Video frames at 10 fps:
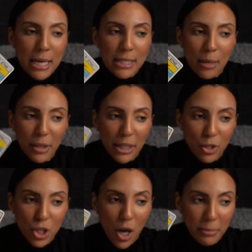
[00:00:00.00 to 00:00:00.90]
Someone here
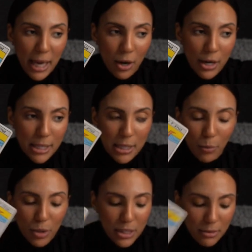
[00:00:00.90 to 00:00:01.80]
stopped caring.
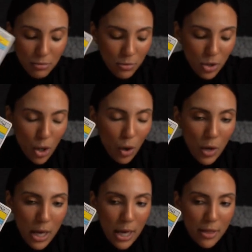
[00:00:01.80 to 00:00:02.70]
Someone, you know,